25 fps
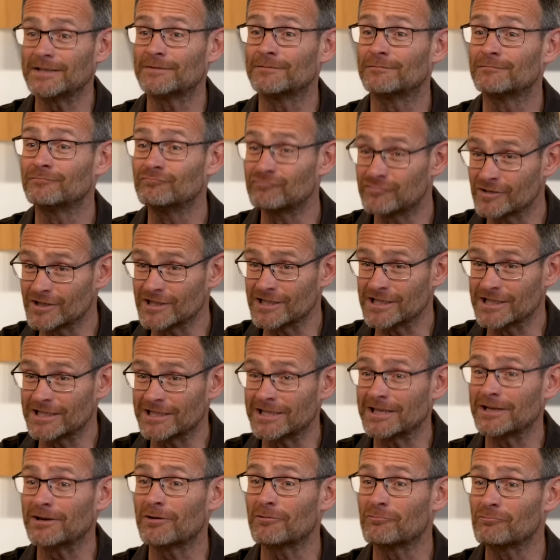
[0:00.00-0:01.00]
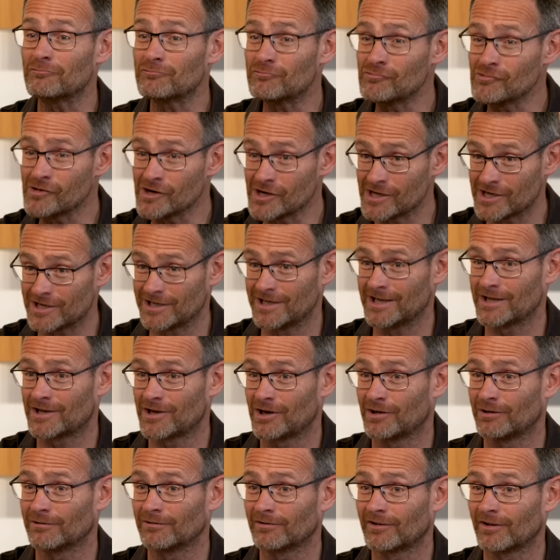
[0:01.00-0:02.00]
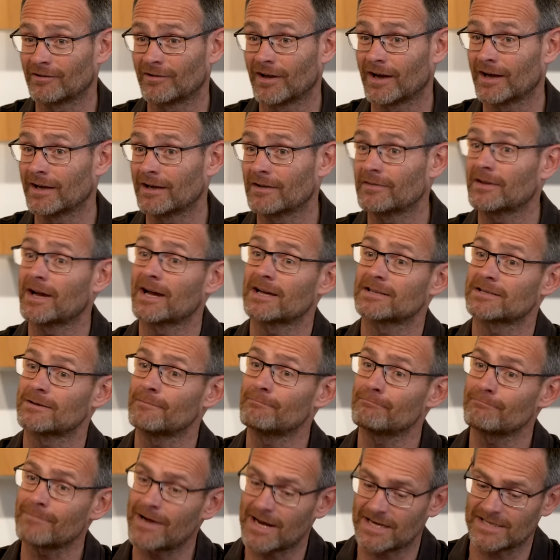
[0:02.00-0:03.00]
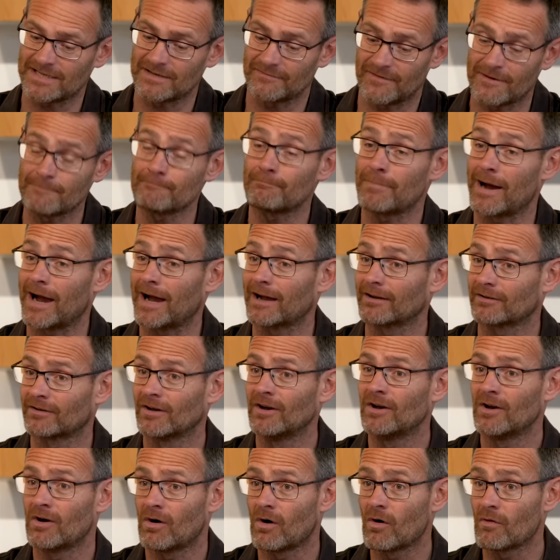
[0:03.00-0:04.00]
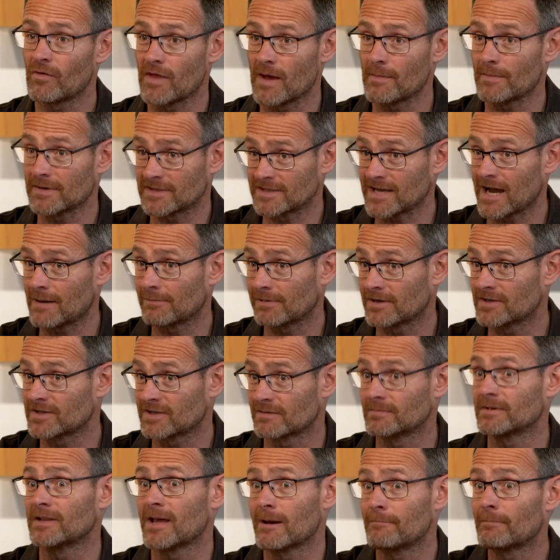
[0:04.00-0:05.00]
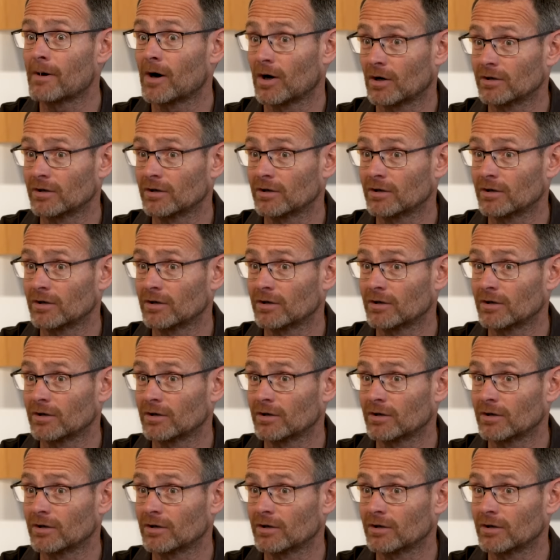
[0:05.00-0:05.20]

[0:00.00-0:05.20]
is really, really cold today. And that has a massive impact on their metabolism and their